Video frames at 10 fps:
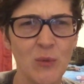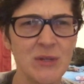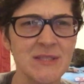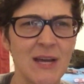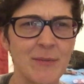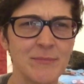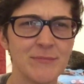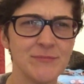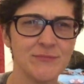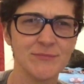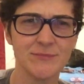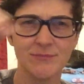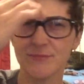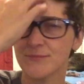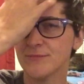What's up?
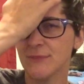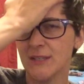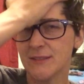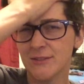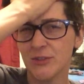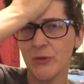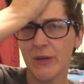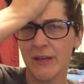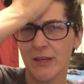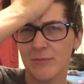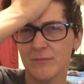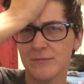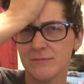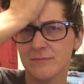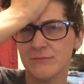It's 2
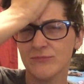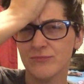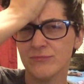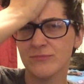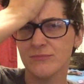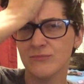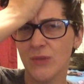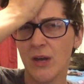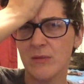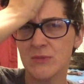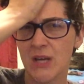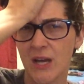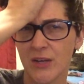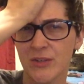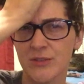a.m. I'm
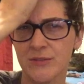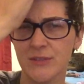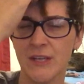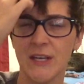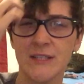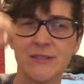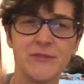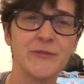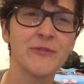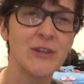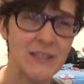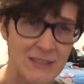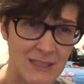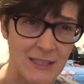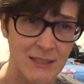tired. It's
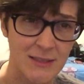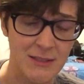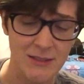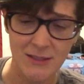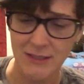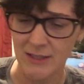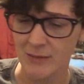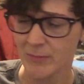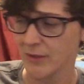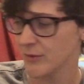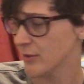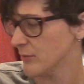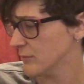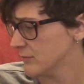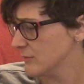freezing in my
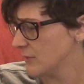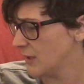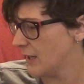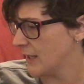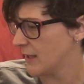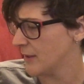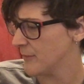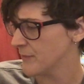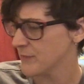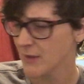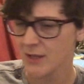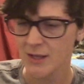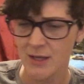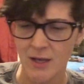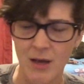room. And
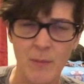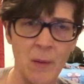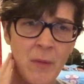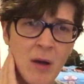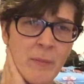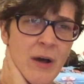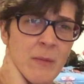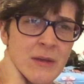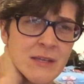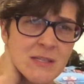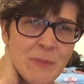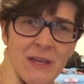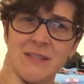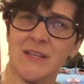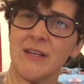my mom bought me a
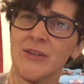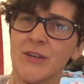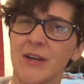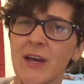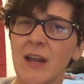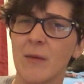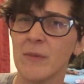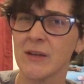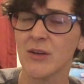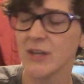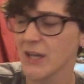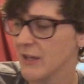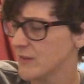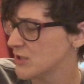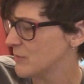space heater, and I'm like,
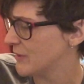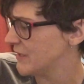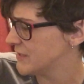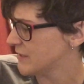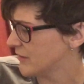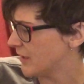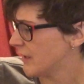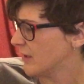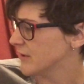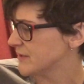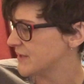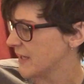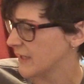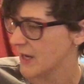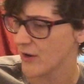okay, this should be easy, right? I'll just
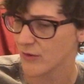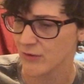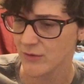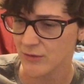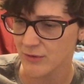take it out